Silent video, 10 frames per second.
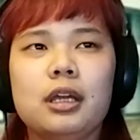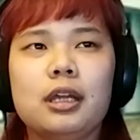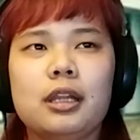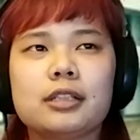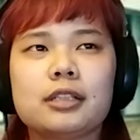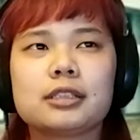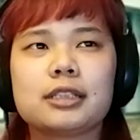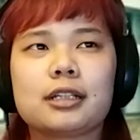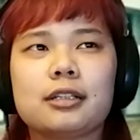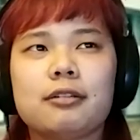and that's
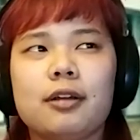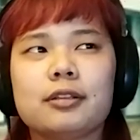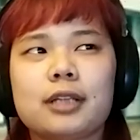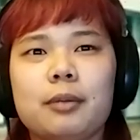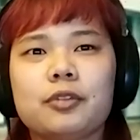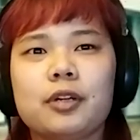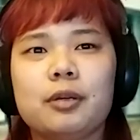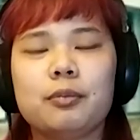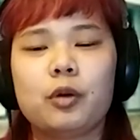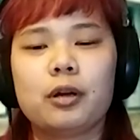exactly around the time
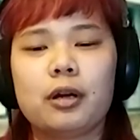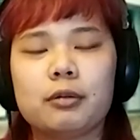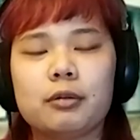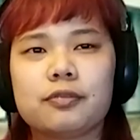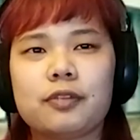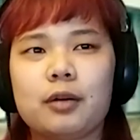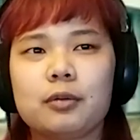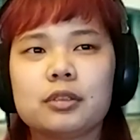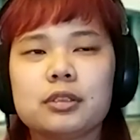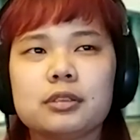frame where I was
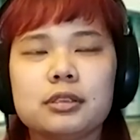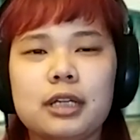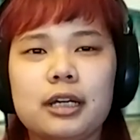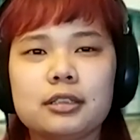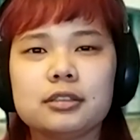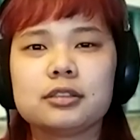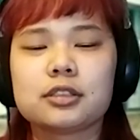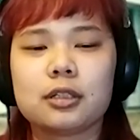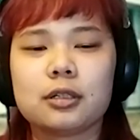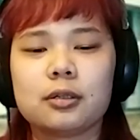found at.
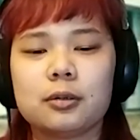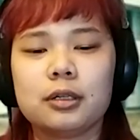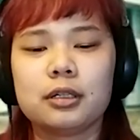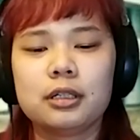So